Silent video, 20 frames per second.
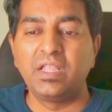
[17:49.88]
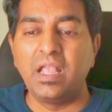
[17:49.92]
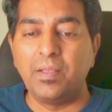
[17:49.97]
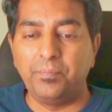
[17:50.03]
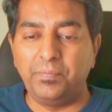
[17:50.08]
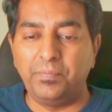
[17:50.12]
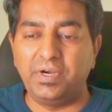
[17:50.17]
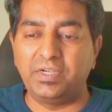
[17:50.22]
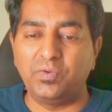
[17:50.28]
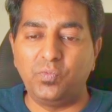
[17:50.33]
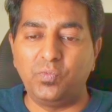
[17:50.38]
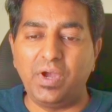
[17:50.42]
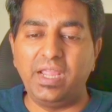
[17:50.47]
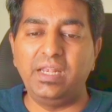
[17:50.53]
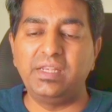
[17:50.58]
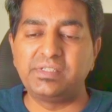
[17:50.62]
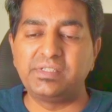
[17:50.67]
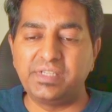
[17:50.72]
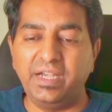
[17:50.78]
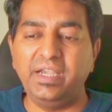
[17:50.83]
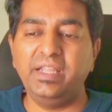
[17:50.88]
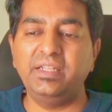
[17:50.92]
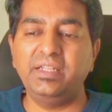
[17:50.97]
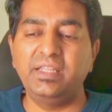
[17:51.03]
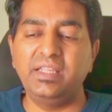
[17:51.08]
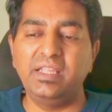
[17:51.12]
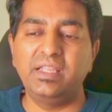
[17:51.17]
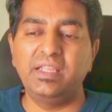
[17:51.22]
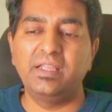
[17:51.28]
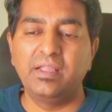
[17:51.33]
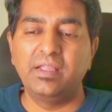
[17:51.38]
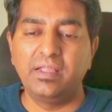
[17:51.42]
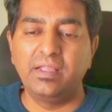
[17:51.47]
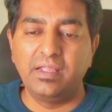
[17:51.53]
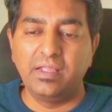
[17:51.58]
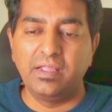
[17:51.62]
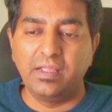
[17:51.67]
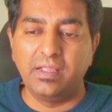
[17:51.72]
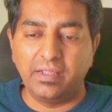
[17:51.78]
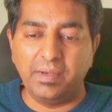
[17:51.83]
But while sending the
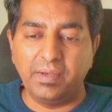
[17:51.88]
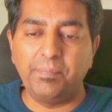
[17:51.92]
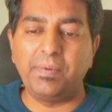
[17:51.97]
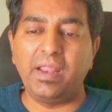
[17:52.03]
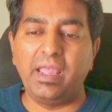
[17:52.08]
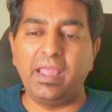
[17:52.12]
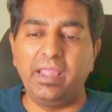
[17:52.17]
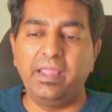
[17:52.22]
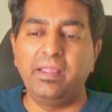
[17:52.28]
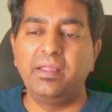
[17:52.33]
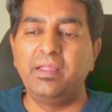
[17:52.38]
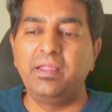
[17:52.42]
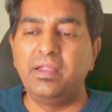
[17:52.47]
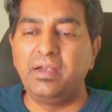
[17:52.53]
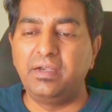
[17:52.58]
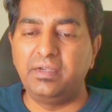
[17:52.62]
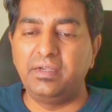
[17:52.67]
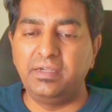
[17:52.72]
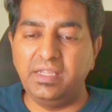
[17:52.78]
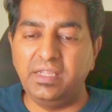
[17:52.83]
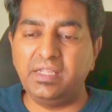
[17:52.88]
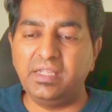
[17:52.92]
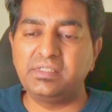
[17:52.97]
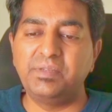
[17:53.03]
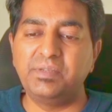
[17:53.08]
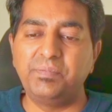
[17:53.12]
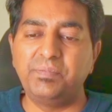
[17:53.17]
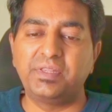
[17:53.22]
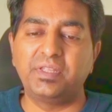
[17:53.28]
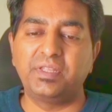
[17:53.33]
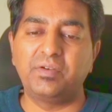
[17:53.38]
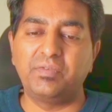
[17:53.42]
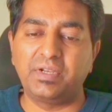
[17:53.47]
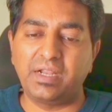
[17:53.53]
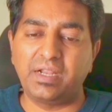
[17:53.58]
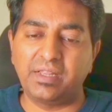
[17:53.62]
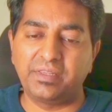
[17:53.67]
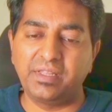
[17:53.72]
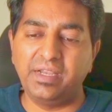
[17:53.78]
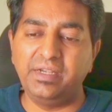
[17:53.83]
reply, DHCP server
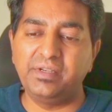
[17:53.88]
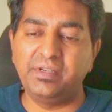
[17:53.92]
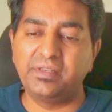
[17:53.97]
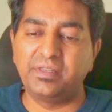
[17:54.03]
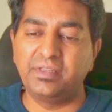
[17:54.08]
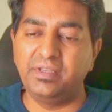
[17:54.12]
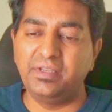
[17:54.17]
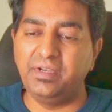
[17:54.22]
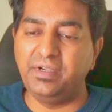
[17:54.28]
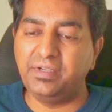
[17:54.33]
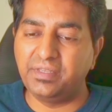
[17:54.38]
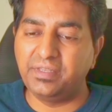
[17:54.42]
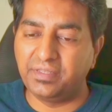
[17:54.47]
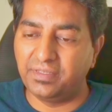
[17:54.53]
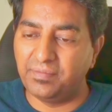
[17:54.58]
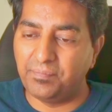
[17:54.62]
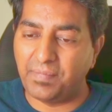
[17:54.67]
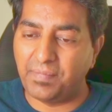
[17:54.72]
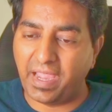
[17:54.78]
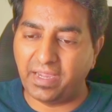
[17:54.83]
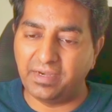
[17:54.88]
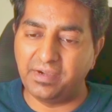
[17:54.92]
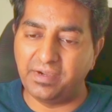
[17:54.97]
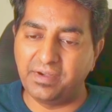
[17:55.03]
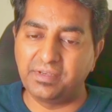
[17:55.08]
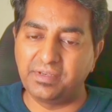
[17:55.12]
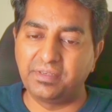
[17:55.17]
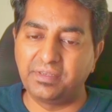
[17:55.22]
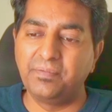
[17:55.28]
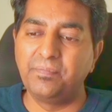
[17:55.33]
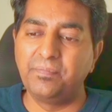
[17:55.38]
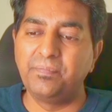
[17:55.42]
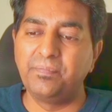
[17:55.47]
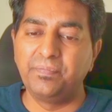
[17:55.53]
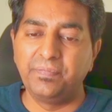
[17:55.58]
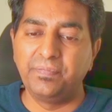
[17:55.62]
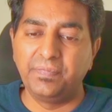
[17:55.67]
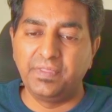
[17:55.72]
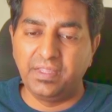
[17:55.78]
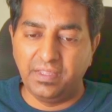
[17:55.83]
assigns its MAC address
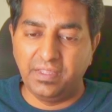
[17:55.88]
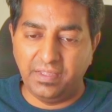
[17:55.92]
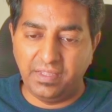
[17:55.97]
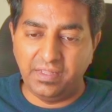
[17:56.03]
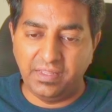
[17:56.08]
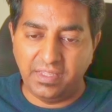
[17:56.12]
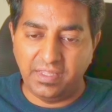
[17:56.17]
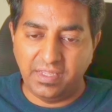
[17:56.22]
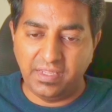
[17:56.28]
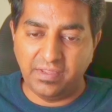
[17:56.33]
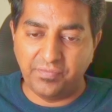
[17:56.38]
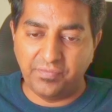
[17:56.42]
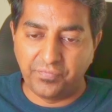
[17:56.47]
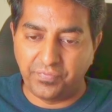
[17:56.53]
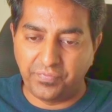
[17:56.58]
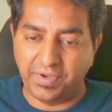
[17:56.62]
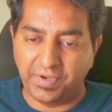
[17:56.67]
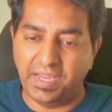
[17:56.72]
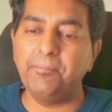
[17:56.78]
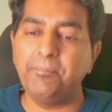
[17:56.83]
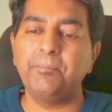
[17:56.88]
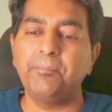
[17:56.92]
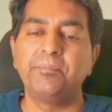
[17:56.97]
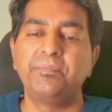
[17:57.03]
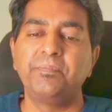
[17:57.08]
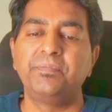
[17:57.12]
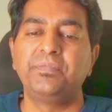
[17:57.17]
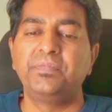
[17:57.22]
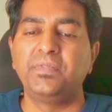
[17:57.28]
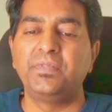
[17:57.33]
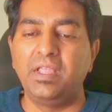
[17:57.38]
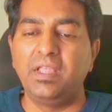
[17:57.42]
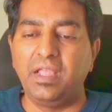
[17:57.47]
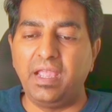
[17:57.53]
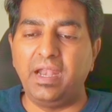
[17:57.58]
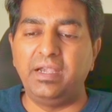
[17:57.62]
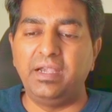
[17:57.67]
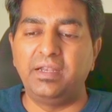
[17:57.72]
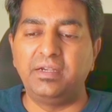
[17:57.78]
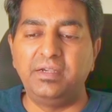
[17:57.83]
in the frame,
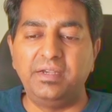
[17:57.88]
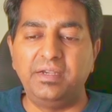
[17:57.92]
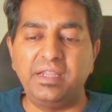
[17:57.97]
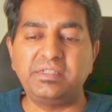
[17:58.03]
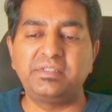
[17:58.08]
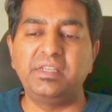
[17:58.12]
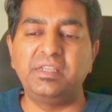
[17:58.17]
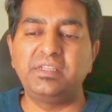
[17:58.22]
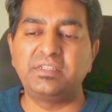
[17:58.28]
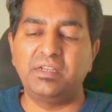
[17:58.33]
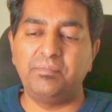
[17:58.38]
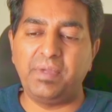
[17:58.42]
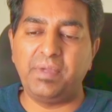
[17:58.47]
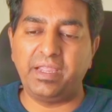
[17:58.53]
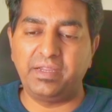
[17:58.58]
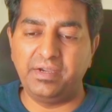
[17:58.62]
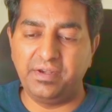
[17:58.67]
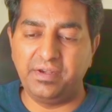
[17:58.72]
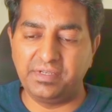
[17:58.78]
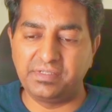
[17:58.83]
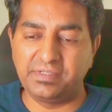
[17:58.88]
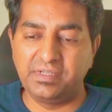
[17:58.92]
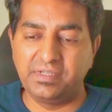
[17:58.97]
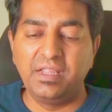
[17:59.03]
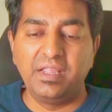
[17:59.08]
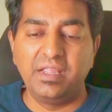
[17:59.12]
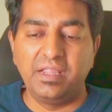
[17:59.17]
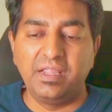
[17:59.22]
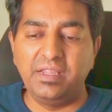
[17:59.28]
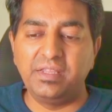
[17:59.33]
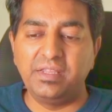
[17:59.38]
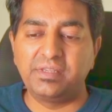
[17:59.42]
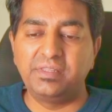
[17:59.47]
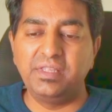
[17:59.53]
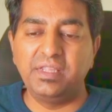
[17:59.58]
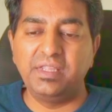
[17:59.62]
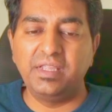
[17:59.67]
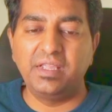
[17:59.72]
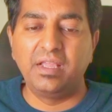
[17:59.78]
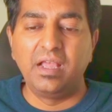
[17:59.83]
and destination MAC address is
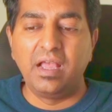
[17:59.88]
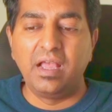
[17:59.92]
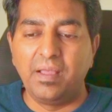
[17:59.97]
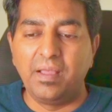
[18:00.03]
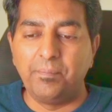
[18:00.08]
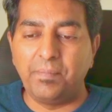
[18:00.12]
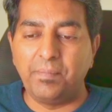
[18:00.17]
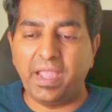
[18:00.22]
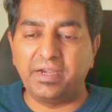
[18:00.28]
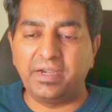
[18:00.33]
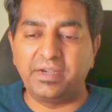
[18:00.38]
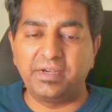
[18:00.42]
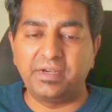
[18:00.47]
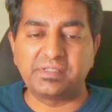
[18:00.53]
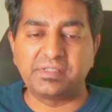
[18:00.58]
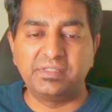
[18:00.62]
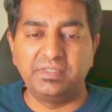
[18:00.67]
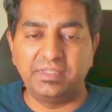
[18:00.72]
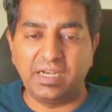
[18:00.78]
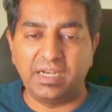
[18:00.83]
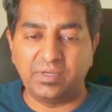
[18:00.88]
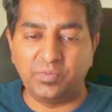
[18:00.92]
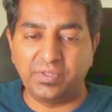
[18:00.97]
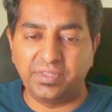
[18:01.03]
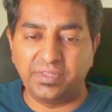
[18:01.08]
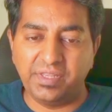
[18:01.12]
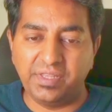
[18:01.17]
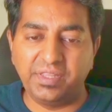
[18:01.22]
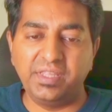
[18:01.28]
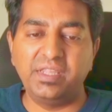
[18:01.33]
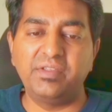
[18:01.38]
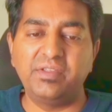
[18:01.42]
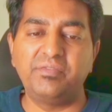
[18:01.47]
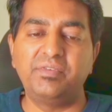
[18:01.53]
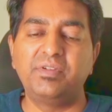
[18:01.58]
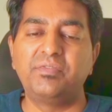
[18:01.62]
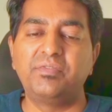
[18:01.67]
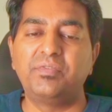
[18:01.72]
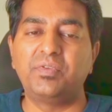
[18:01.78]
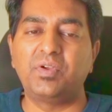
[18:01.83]
the MAC address that was received
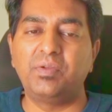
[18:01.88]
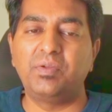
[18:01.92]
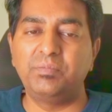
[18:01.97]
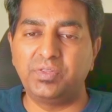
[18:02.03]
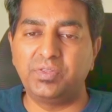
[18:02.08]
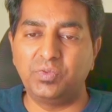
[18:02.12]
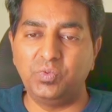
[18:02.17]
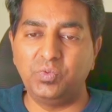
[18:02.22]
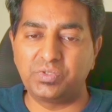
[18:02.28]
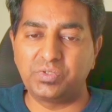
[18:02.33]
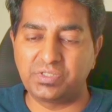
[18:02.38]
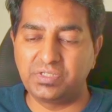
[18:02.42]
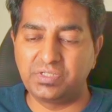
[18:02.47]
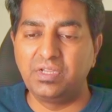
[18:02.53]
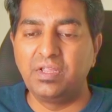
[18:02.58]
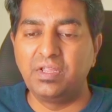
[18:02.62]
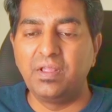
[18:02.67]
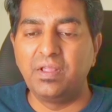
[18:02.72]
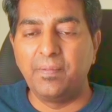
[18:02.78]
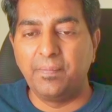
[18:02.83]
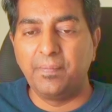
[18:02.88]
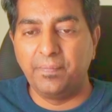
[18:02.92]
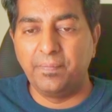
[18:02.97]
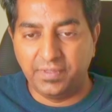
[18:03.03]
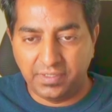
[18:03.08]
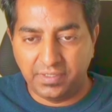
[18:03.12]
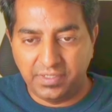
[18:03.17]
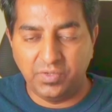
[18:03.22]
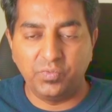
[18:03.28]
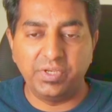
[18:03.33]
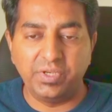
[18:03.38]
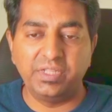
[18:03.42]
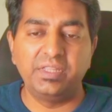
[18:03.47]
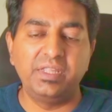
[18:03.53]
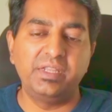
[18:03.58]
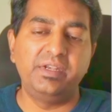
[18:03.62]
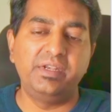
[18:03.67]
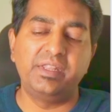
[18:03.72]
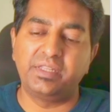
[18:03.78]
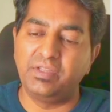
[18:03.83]
from the source during
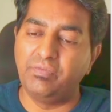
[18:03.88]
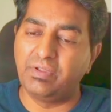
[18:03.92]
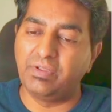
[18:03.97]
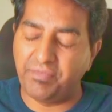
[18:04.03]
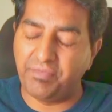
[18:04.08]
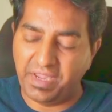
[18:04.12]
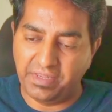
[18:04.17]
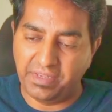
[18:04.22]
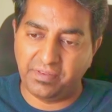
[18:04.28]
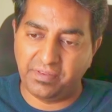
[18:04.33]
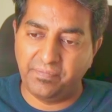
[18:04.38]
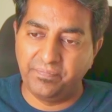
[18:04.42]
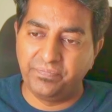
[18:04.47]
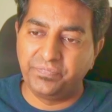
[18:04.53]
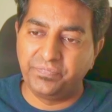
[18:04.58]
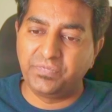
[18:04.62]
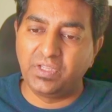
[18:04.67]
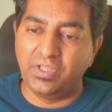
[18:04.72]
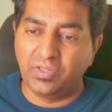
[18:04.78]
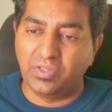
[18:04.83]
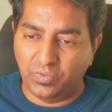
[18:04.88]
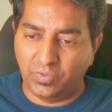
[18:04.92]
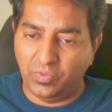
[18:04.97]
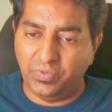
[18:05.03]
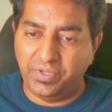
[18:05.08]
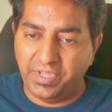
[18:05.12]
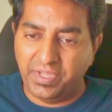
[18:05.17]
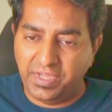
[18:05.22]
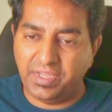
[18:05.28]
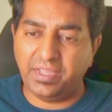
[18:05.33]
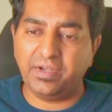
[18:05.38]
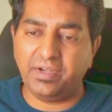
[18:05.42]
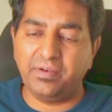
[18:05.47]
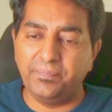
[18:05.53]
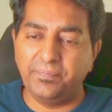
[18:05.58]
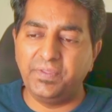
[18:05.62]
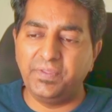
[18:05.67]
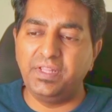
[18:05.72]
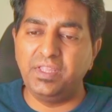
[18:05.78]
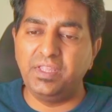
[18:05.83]
the discover phase. So here
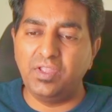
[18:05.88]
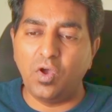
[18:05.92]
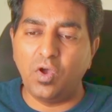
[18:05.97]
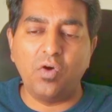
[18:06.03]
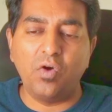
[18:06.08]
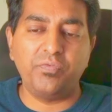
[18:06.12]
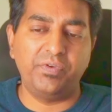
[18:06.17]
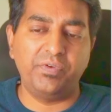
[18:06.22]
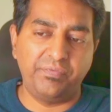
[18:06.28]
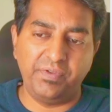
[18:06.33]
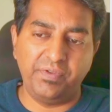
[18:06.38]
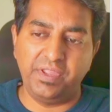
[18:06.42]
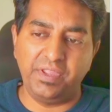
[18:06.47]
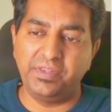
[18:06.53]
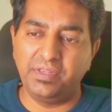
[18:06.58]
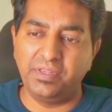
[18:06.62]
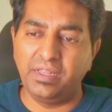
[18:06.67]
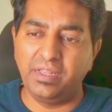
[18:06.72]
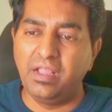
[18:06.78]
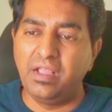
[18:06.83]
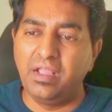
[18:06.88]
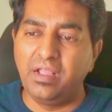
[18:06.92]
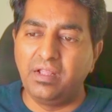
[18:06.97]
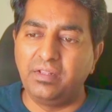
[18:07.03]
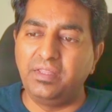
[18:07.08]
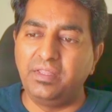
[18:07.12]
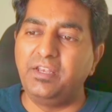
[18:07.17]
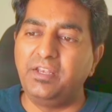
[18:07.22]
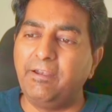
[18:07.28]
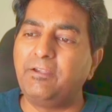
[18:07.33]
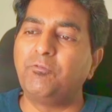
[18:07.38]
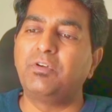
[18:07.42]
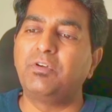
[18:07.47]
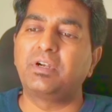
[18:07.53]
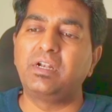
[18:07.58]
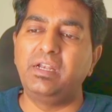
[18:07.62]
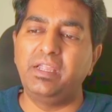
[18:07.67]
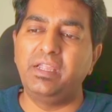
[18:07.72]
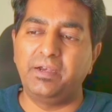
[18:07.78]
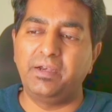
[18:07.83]
in the offer phase, the
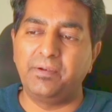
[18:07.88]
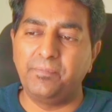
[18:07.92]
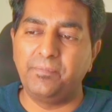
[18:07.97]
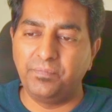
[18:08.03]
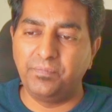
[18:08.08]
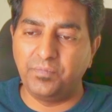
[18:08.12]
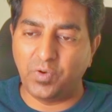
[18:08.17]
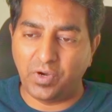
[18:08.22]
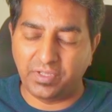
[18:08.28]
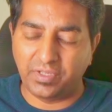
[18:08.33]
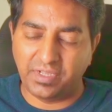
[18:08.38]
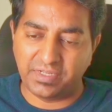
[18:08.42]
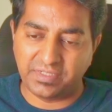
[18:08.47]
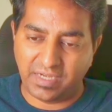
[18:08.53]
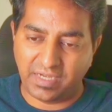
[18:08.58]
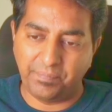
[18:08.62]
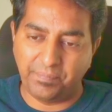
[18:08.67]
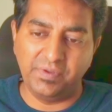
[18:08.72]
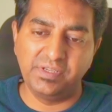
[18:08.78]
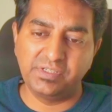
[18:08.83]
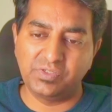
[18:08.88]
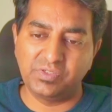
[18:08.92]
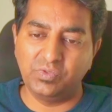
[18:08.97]
network layer broadcast happens.